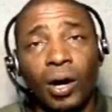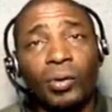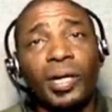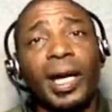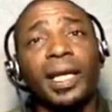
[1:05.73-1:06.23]

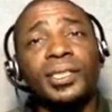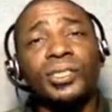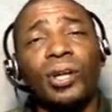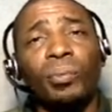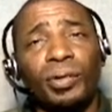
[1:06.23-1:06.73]
Okay,
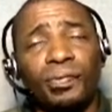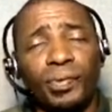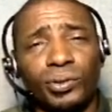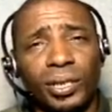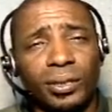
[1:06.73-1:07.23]
let's start with the
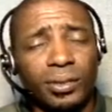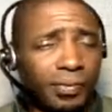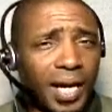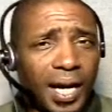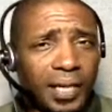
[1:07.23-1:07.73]
full tilt
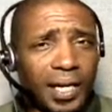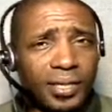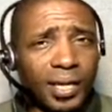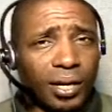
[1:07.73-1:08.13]
of contests